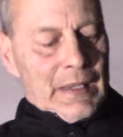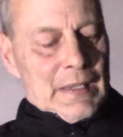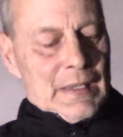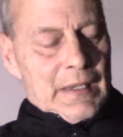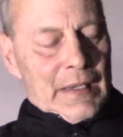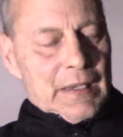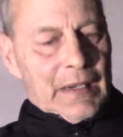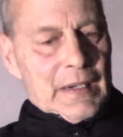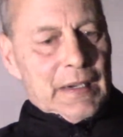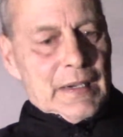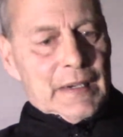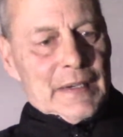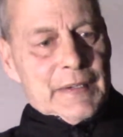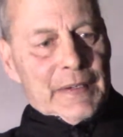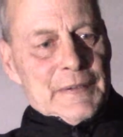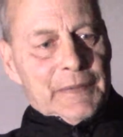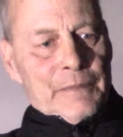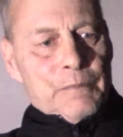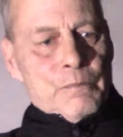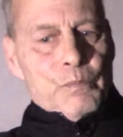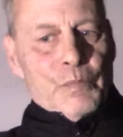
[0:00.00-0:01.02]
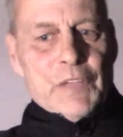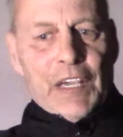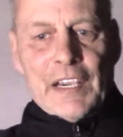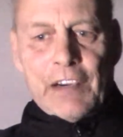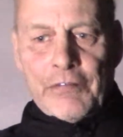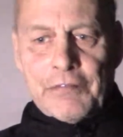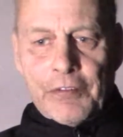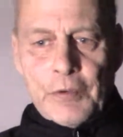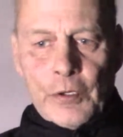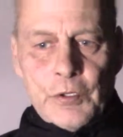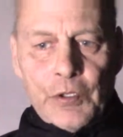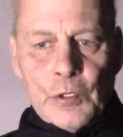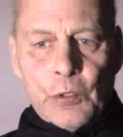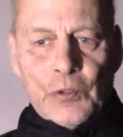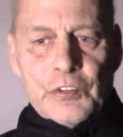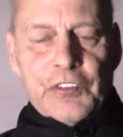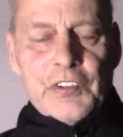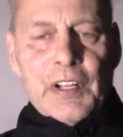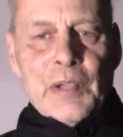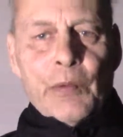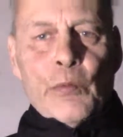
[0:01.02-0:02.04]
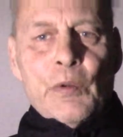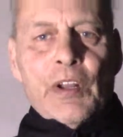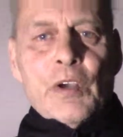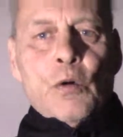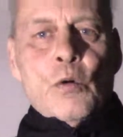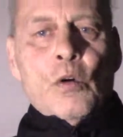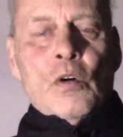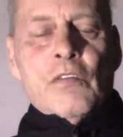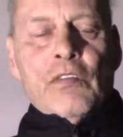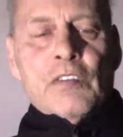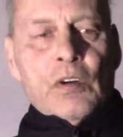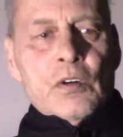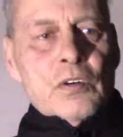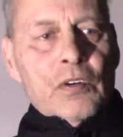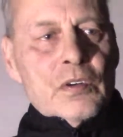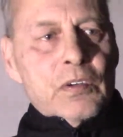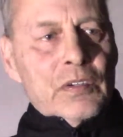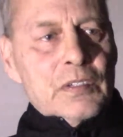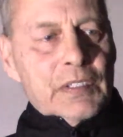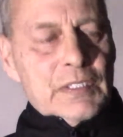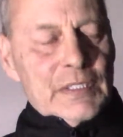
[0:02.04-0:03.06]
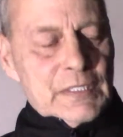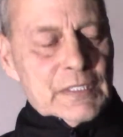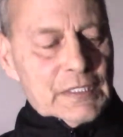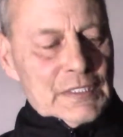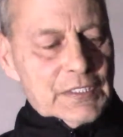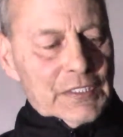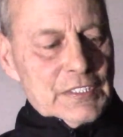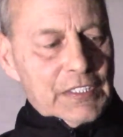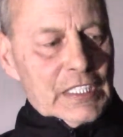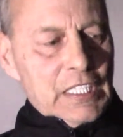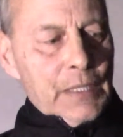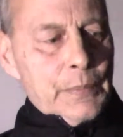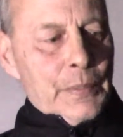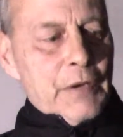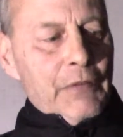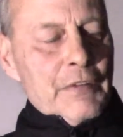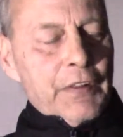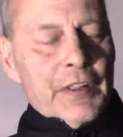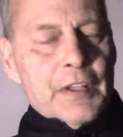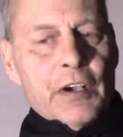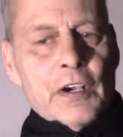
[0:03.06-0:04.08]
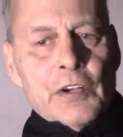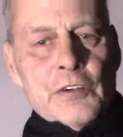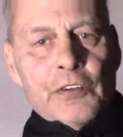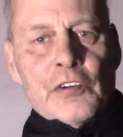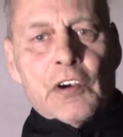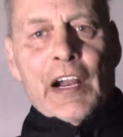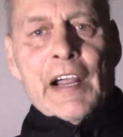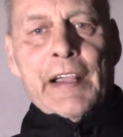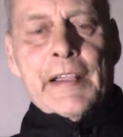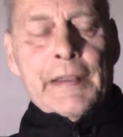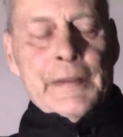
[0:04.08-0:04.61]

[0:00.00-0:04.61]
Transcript: Uh, I have footnotes that I'm going to go over to keep everything on track.